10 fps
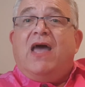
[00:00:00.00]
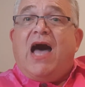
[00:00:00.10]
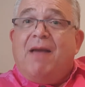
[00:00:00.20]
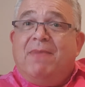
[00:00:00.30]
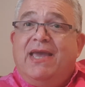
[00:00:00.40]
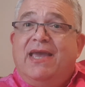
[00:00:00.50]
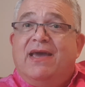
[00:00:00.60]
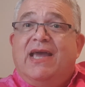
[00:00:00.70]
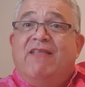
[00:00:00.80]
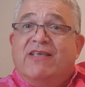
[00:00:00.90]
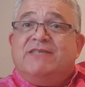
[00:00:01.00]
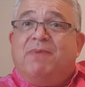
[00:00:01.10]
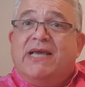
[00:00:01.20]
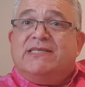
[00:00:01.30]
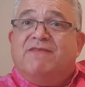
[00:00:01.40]
I'm here in this
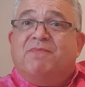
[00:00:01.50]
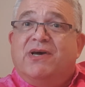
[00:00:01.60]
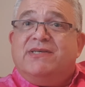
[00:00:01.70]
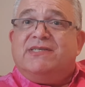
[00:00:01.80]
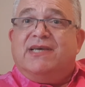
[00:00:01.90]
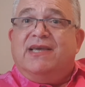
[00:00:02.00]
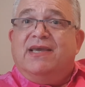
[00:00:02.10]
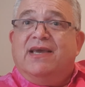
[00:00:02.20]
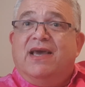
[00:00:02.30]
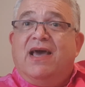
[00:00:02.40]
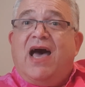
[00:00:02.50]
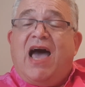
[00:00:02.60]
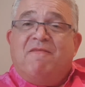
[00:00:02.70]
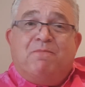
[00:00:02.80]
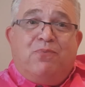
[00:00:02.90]
place of mercy. I've